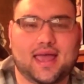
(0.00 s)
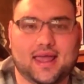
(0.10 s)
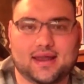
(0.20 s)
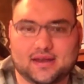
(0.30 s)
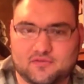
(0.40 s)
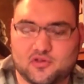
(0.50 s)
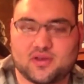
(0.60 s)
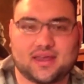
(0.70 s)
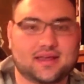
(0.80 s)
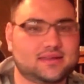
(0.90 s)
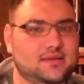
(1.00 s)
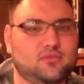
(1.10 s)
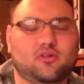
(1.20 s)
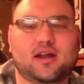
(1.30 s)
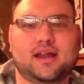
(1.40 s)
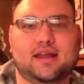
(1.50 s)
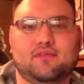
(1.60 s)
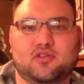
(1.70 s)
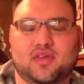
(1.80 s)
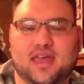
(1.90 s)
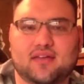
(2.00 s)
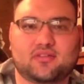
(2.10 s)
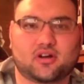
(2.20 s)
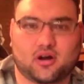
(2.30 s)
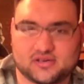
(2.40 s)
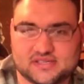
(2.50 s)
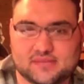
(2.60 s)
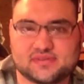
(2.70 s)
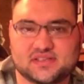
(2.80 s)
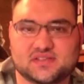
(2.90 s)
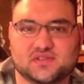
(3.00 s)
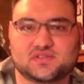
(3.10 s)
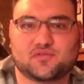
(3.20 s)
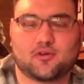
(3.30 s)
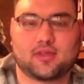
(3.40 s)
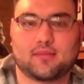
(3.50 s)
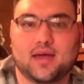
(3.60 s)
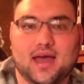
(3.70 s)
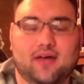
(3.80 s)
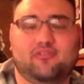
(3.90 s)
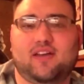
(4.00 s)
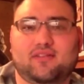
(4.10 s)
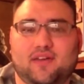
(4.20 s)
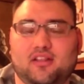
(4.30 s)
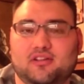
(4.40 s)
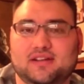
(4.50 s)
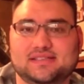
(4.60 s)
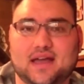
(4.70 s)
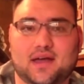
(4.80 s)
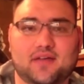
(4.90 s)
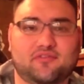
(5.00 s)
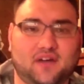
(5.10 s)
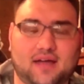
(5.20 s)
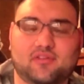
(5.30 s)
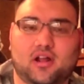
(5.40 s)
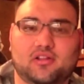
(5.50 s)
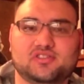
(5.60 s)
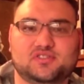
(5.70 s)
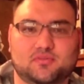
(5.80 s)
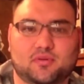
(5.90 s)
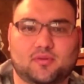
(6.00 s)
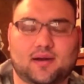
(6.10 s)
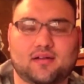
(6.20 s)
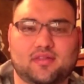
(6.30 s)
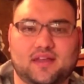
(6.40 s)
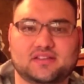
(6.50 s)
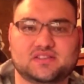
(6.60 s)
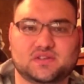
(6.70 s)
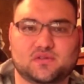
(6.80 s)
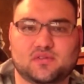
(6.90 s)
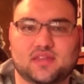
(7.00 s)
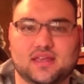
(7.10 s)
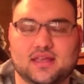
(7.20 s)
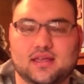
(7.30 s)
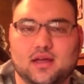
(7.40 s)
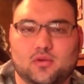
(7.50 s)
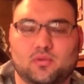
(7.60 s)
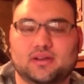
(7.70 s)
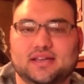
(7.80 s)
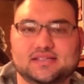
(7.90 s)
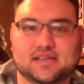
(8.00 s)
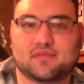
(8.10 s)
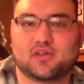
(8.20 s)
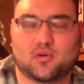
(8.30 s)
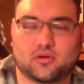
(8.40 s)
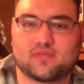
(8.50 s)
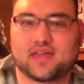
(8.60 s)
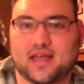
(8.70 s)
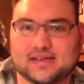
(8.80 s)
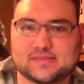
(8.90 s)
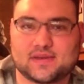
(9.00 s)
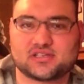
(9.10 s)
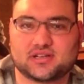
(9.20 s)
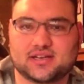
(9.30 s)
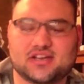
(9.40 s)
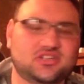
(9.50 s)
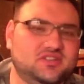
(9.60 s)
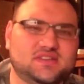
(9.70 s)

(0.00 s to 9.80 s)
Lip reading: And if you can get them, great. If you can't, there are substitutes for them. Effect Veiler is now a $5 super rare thanks to the release of the Order of Chaos Special Edition.